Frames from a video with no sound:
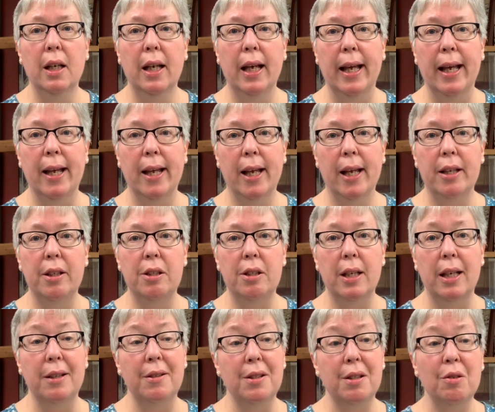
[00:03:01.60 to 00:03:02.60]
and
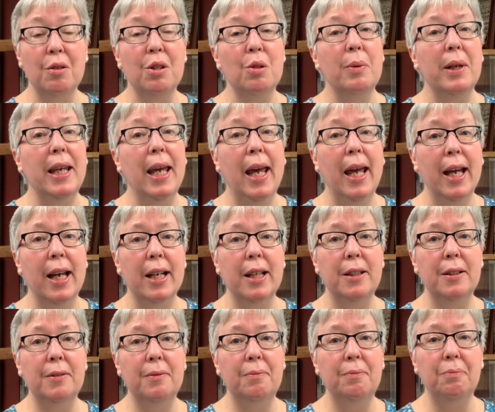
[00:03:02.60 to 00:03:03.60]
as soon as we
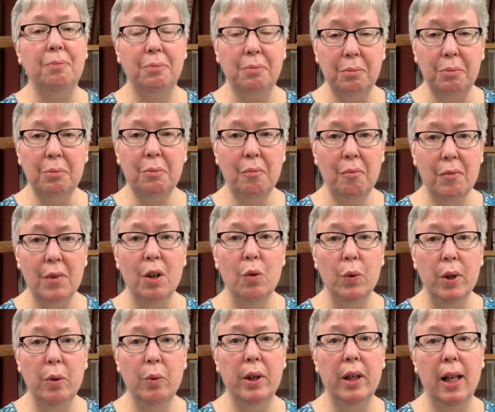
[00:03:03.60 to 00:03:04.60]
can,
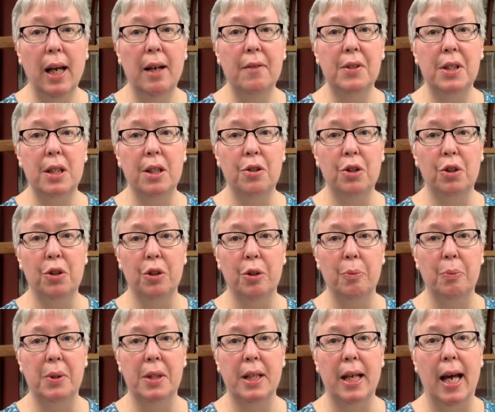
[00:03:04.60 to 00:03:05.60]
we will have stitch
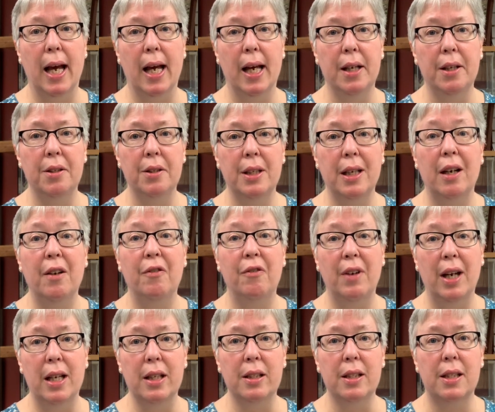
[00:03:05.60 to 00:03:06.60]
groups and
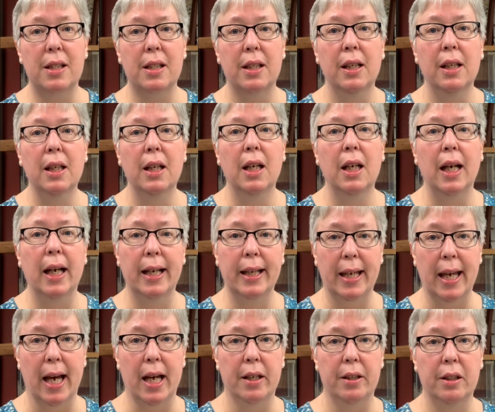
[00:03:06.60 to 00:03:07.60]
events
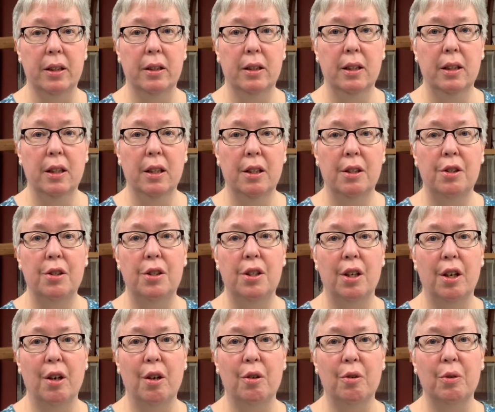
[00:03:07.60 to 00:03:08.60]
again.
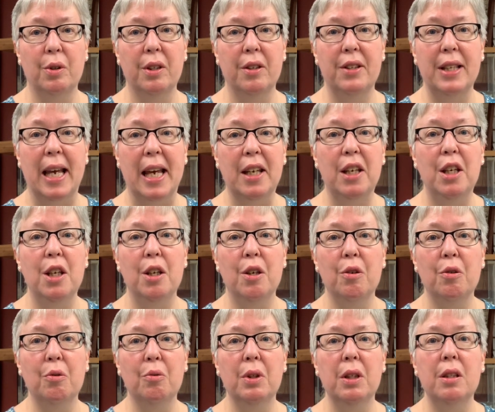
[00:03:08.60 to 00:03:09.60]
So thank
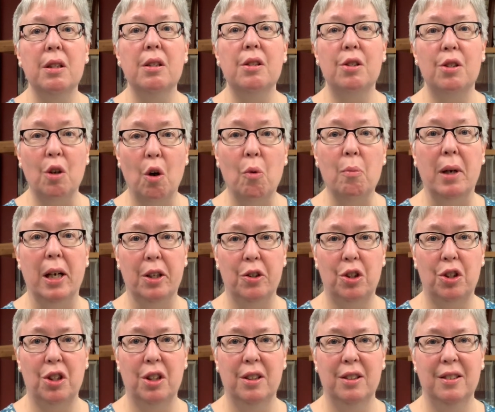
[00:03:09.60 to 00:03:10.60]
you so
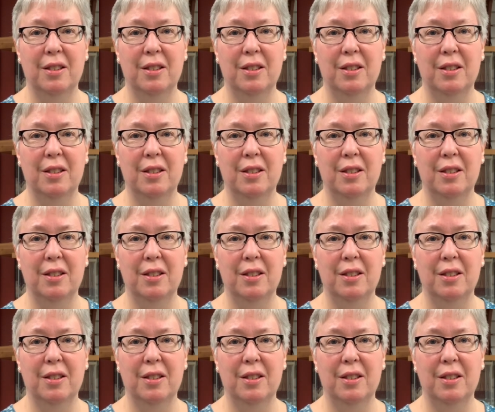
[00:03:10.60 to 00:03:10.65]
much.